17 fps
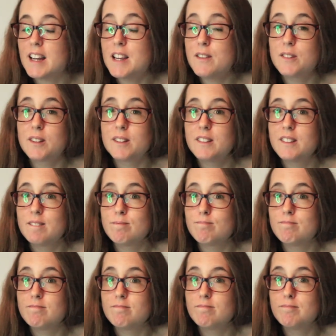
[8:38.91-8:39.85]
even
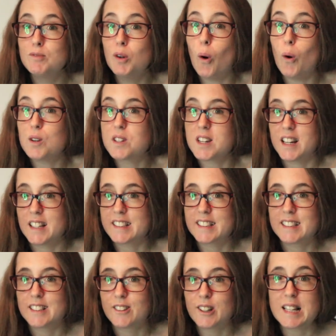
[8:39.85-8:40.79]
not
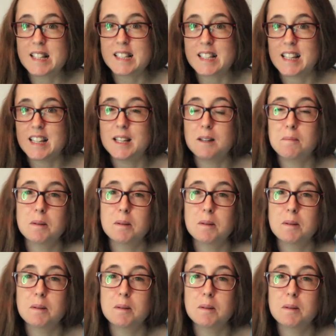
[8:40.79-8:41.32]
Agatha Christie,